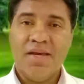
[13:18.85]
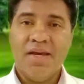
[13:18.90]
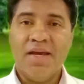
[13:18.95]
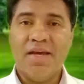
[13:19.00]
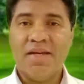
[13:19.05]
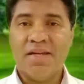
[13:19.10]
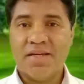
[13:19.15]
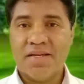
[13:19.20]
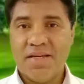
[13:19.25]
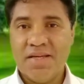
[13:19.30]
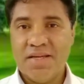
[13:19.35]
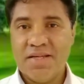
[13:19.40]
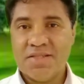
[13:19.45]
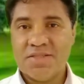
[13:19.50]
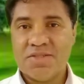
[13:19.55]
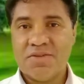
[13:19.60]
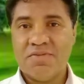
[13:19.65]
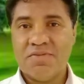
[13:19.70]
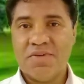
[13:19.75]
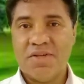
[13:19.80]
In the
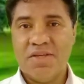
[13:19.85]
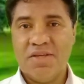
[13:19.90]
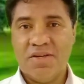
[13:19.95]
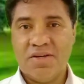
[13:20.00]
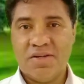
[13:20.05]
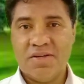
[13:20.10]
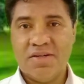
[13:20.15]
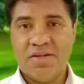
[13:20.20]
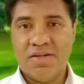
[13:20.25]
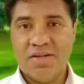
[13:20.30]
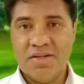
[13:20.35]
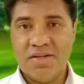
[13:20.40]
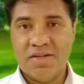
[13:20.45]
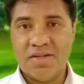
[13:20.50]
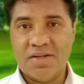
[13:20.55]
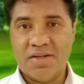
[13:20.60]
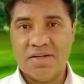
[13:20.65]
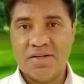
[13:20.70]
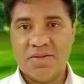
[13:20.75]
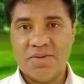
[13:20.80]
case of the young
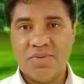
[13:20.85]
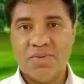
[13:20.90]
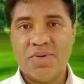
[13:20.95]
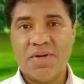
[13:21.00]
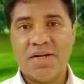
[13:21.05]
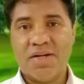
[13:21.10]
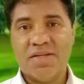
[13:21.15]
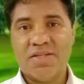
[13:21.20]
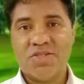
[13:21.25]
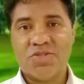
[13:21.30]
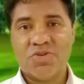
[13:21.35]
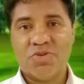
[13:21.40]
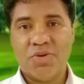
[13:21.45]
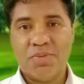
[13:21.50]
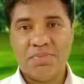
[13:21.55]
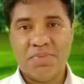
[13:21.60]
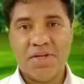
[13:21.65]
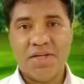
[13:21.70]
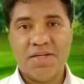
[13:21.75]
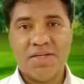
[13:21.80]
girl who had this
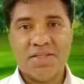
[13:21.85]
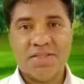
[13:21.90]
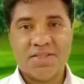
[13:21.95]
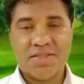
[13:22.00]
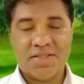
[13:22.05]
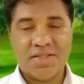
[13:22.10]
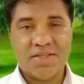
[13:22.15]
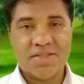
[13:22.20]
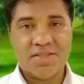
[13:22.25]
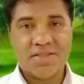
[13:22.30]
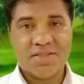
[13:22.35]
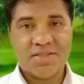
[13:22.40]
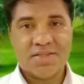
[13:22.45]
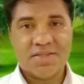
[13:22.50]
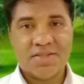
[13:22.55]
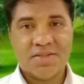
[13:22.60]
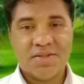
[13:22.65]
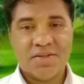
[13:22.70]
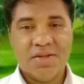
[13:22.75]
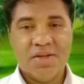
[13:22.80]
crippling
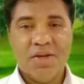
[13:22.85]
disease,